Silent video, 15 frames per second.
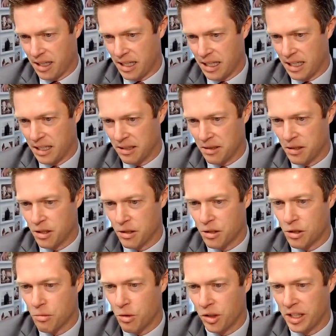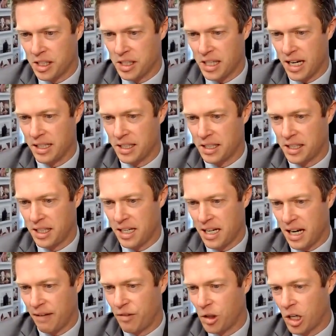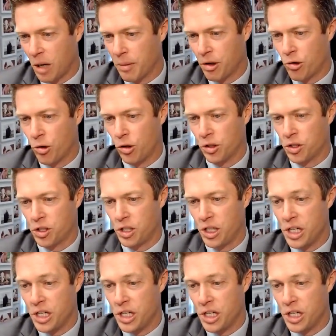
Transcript: To what extent have you come across